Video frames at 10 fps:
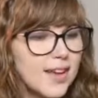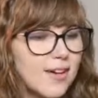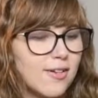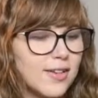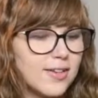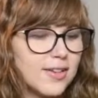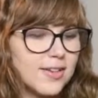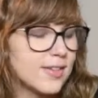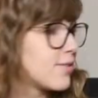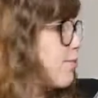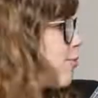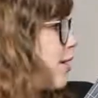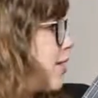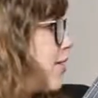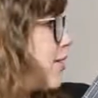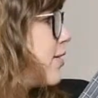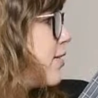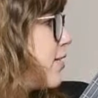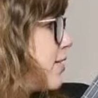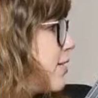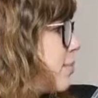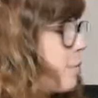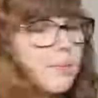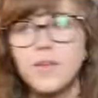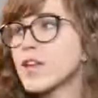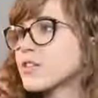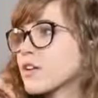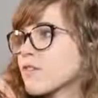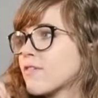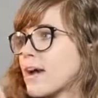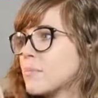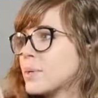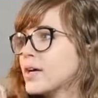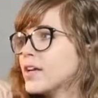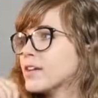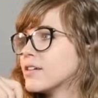All I see is this one, like it's like a rat butt.